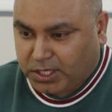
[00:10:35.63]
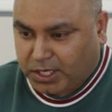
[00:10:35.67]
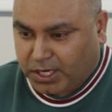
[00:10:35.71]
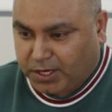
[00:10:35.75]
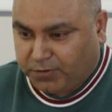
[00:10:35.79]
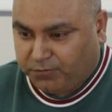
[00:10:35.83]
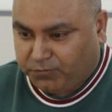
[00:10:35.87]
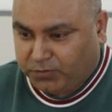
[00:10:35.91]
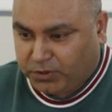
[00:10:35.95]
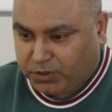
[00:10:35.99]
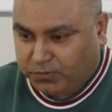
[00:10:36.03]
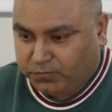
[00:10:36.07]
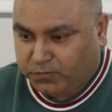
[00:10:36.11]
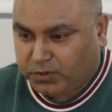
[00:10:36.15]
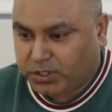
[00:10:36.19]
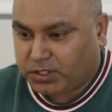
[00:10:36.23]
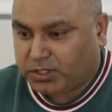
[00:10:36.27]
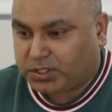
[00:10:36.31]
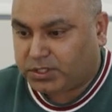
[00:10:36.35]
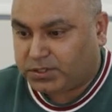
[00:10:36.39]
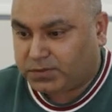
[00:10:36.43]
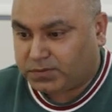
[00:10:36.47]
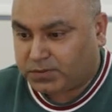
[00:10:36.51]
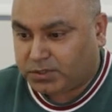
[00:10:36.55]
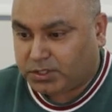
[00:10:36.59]

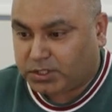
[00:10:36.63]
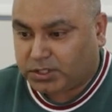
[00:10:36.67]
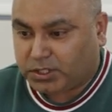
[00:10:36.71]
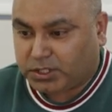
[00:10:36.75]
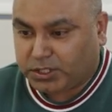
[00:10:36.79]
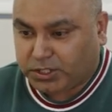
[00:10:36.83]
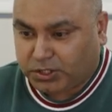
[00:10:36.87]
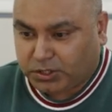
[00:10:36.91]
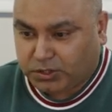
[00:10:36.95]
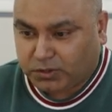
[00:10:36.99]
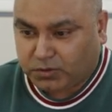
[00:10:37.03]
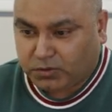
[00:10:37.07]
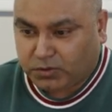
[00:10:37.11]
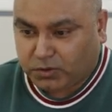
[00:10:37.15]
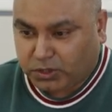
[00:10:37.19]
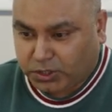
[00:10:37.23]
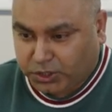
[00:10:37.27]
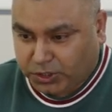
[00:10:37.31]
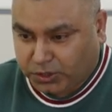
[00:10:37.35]
everywhere in the